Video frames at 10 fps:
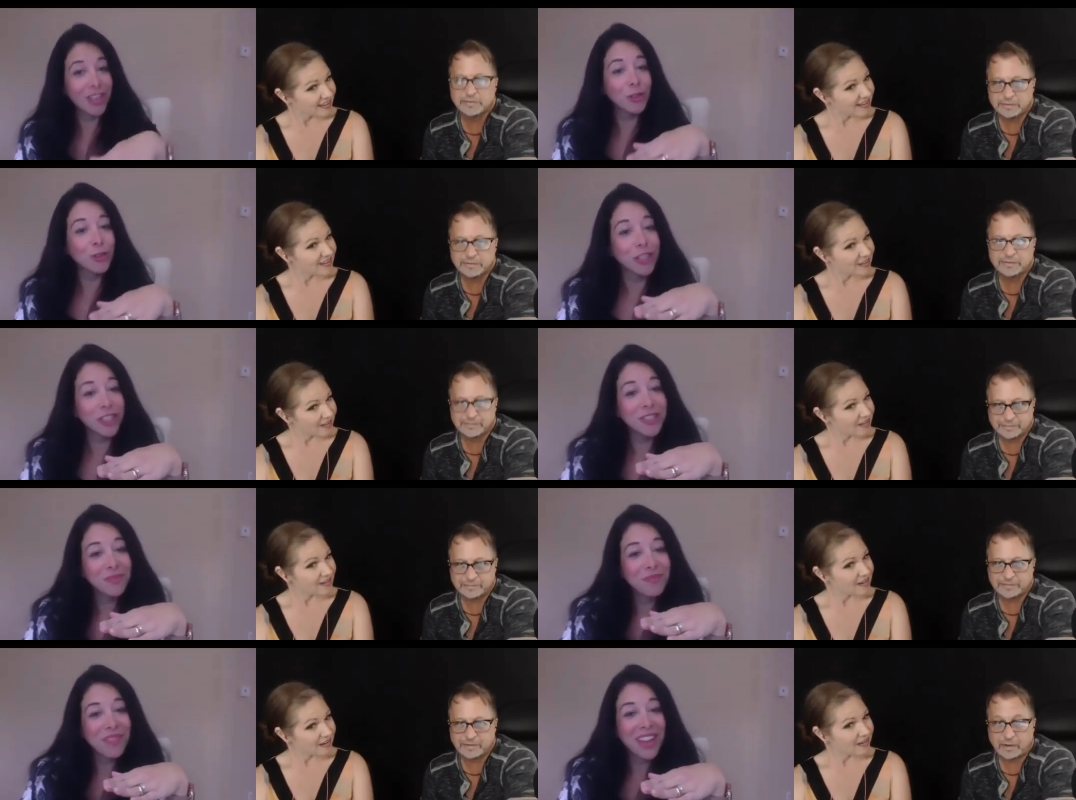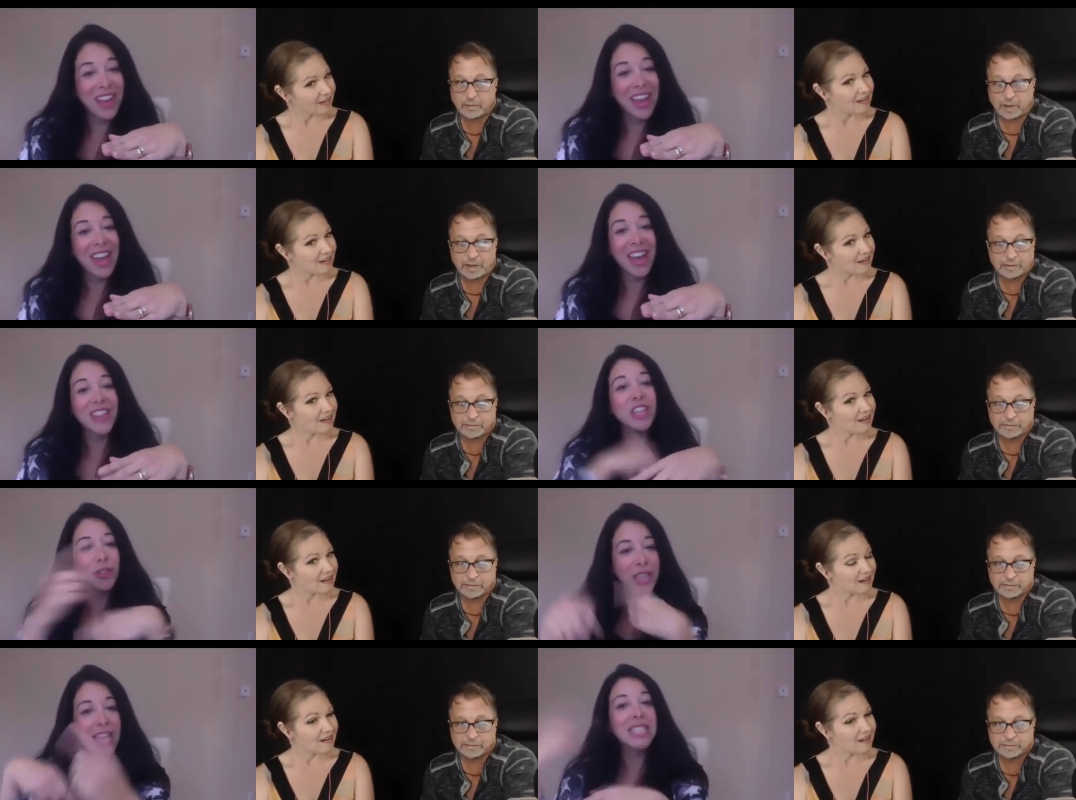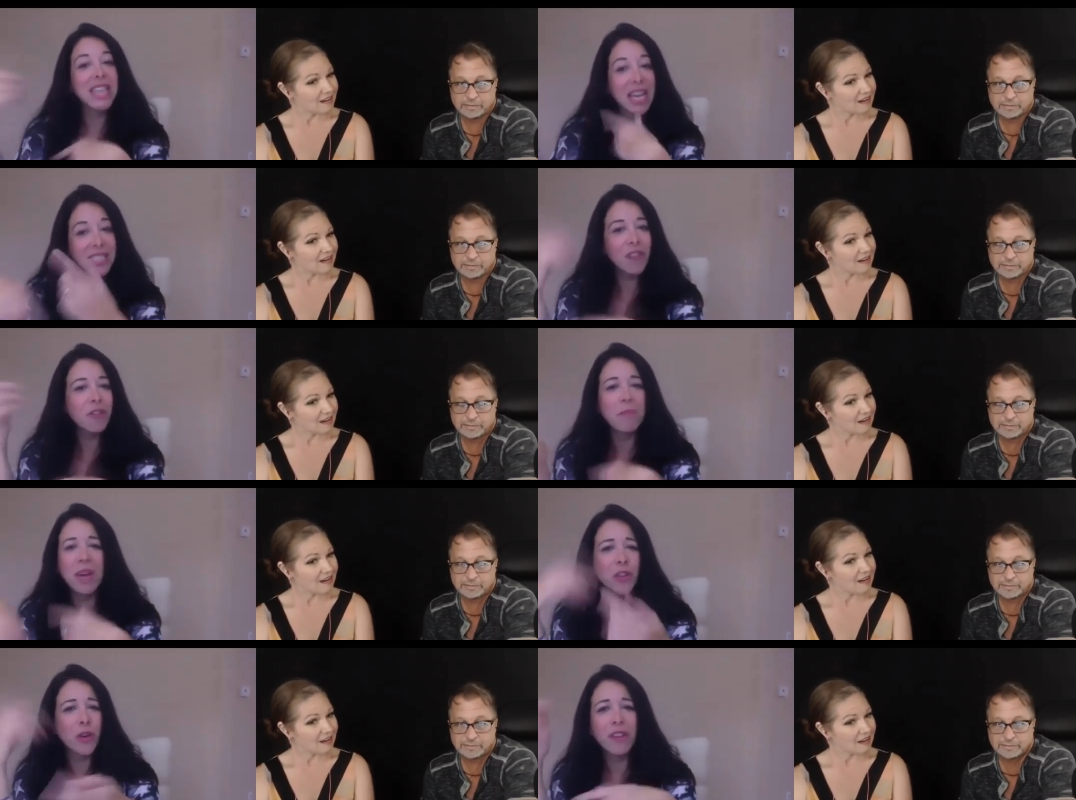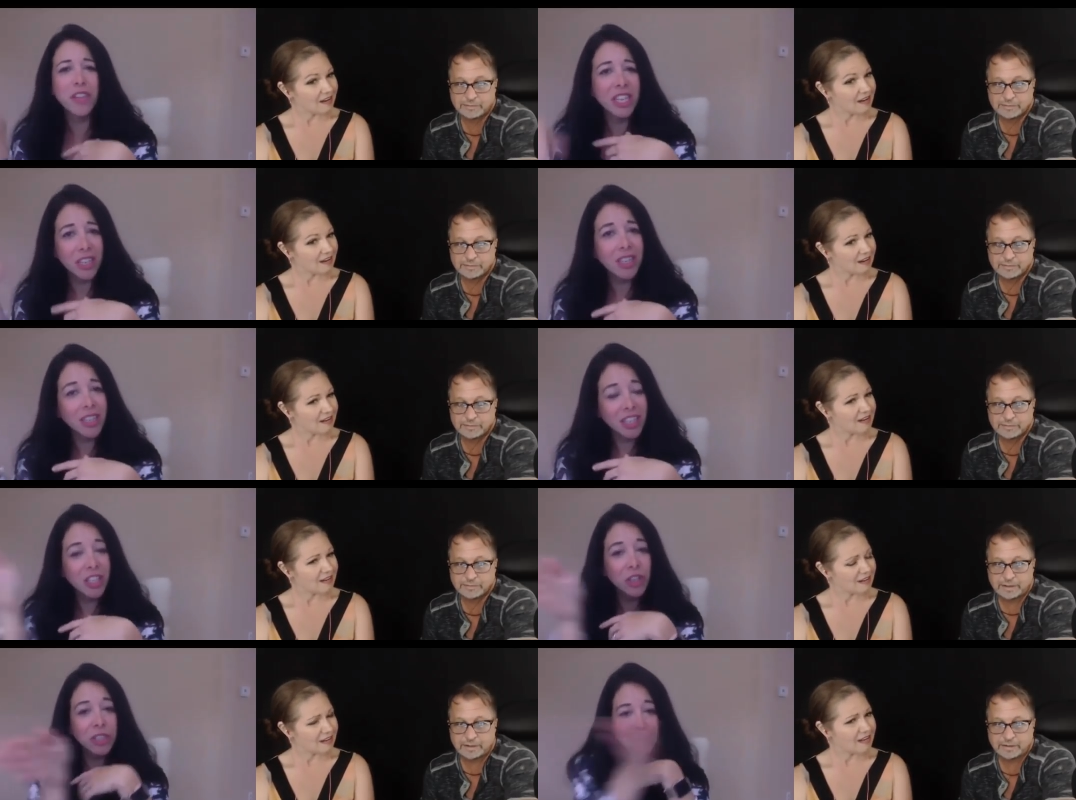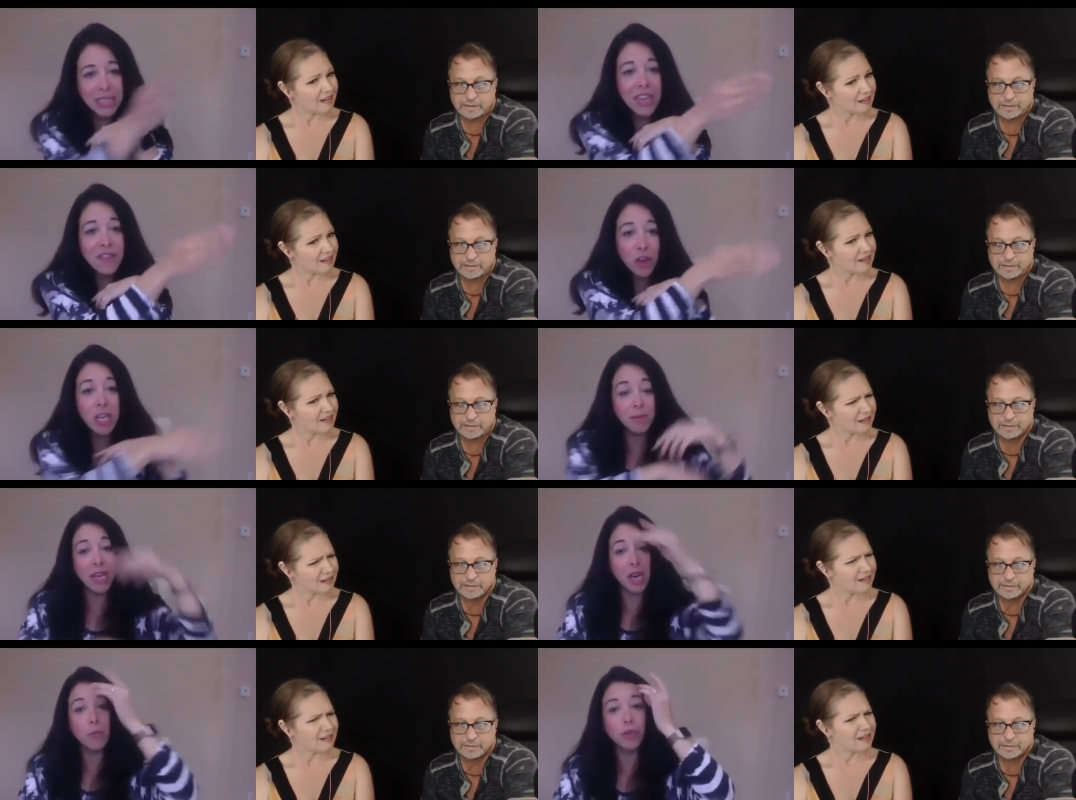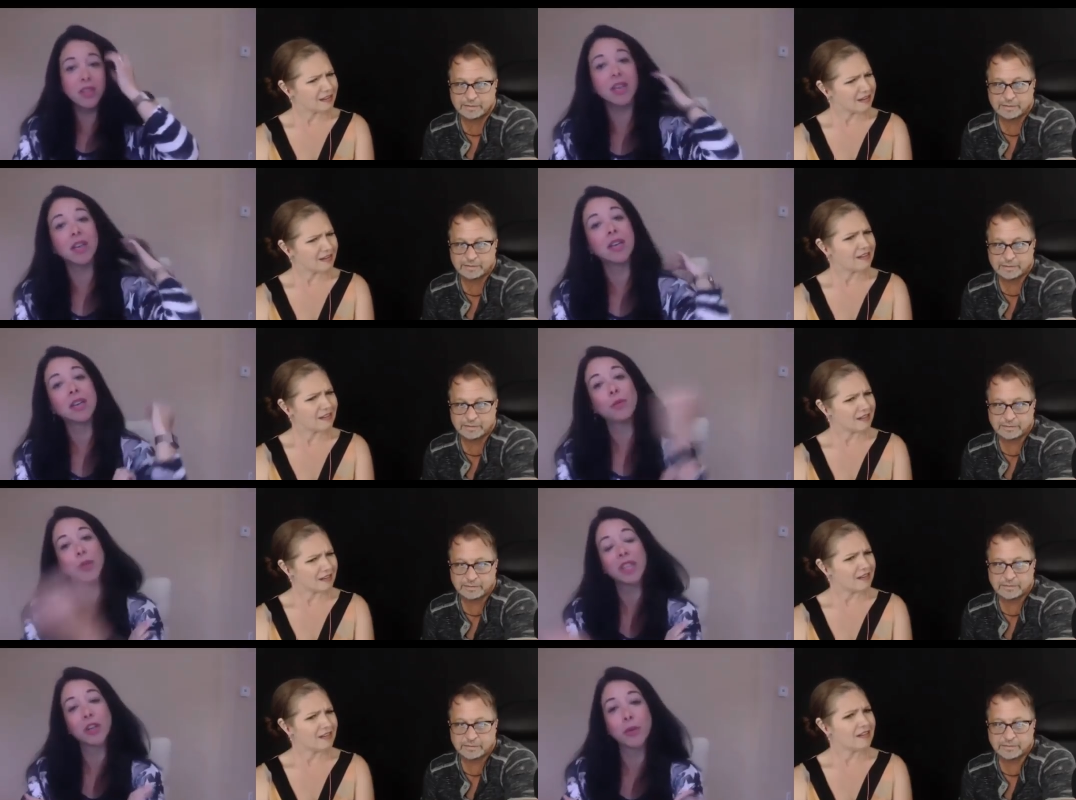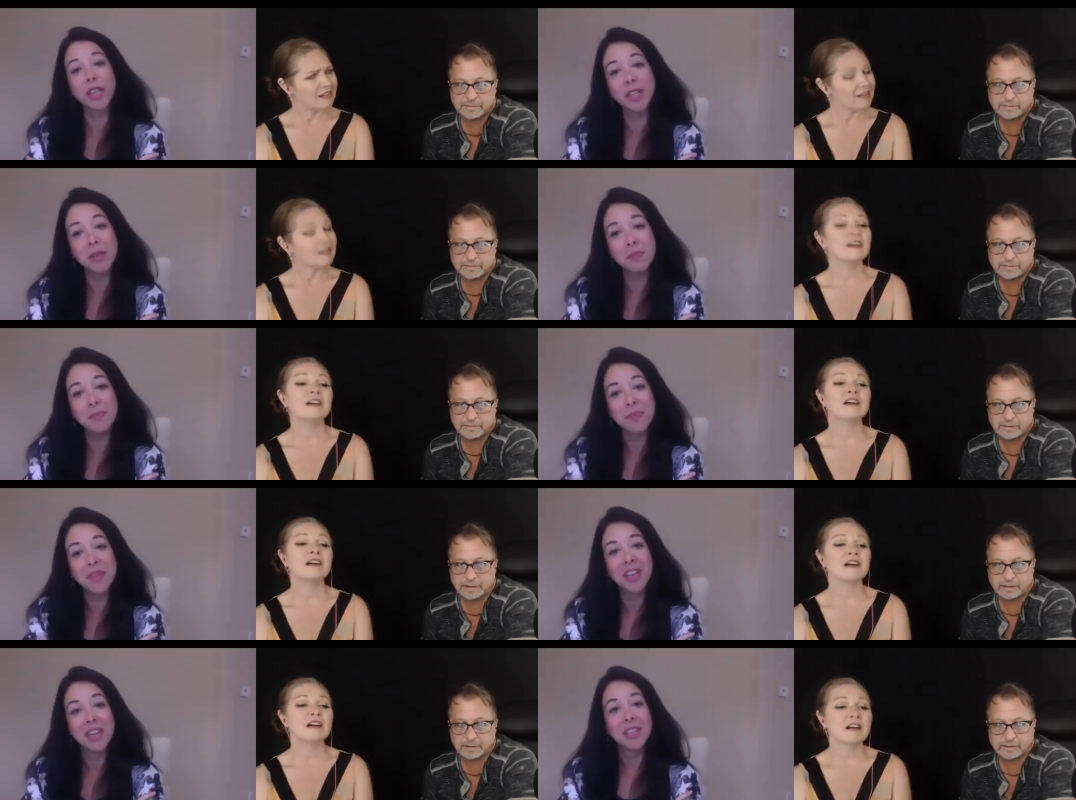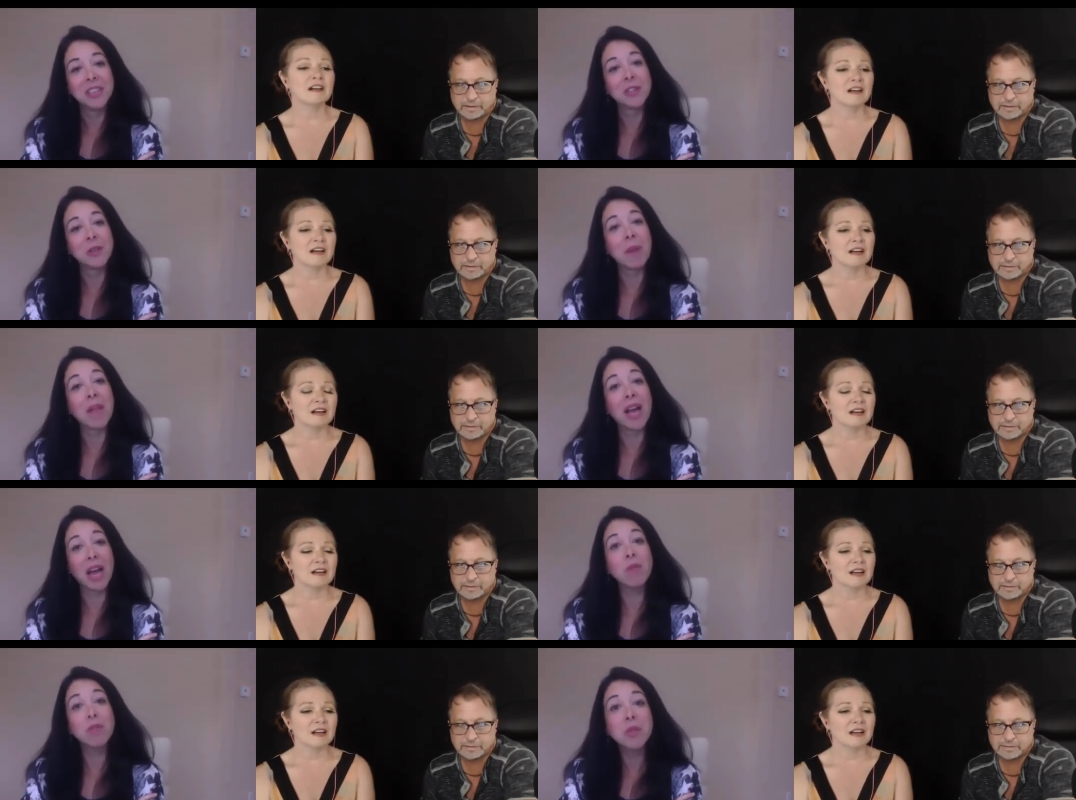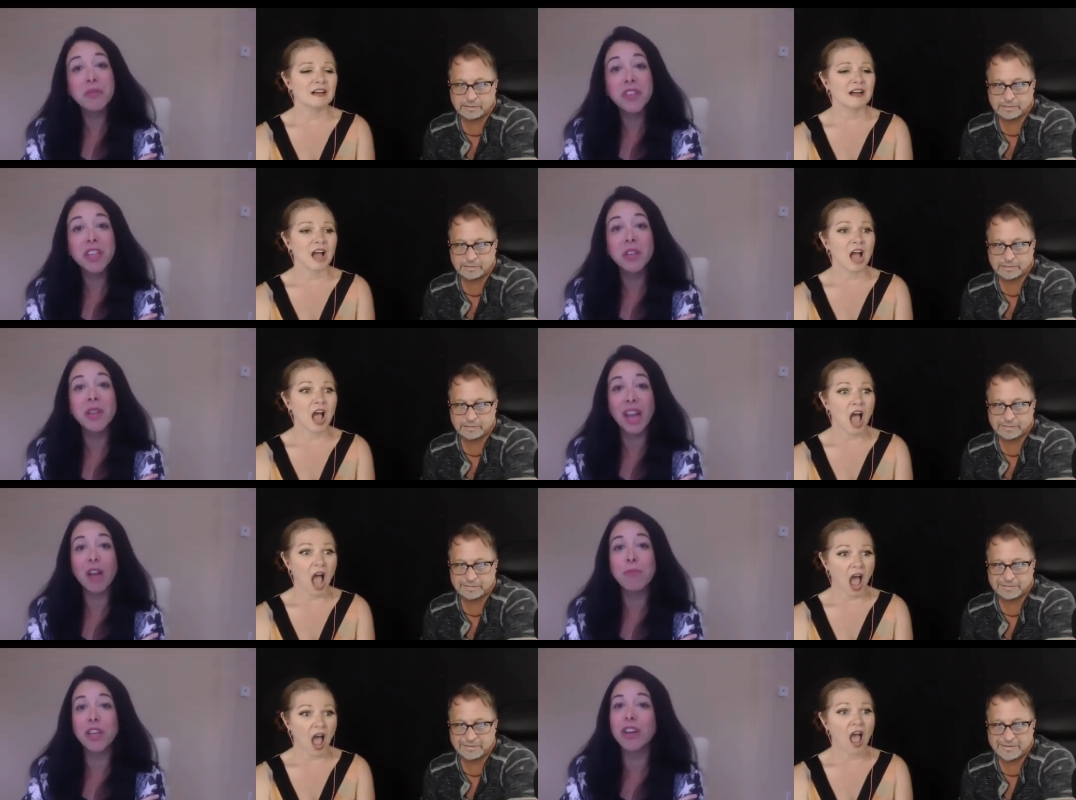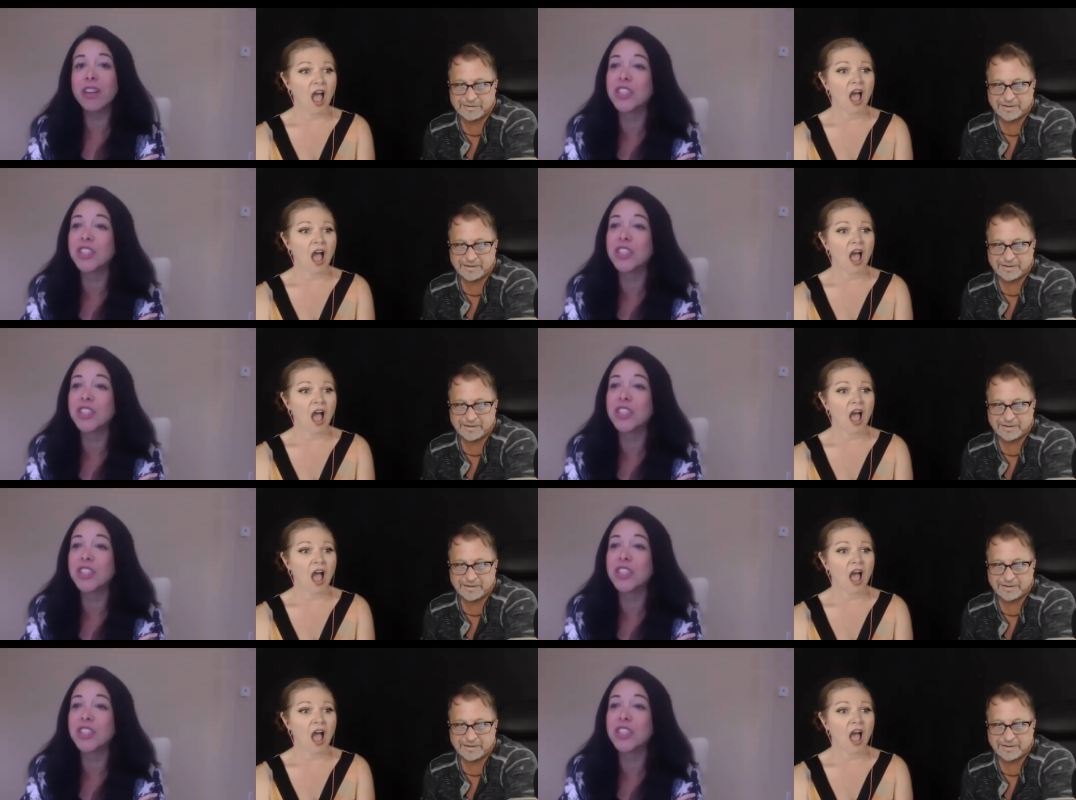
Speaker 1: lawyer Oh wow! You take a test every month or every year, you know, to yeah. see if you're keeping up with the with the curriculum. Yeah. So I'm like, I would do it for you. Like, I'll be your intern.